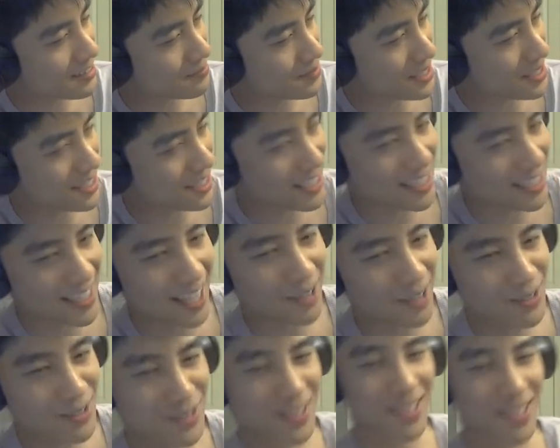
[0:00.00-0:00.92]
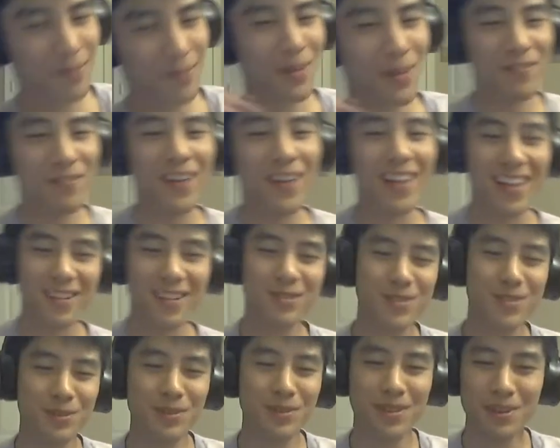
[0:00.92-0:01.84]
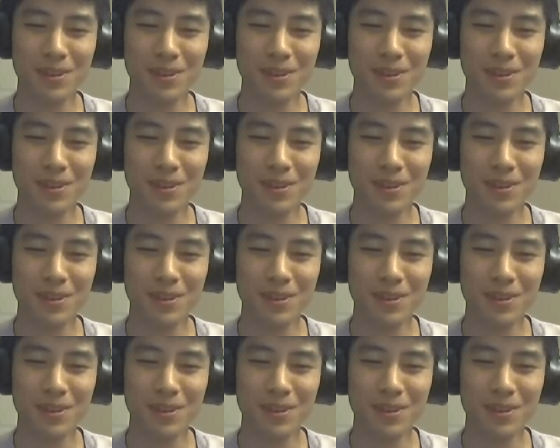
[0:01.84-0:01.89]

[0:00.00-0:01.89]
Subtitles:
edition, that was something I felt like was a little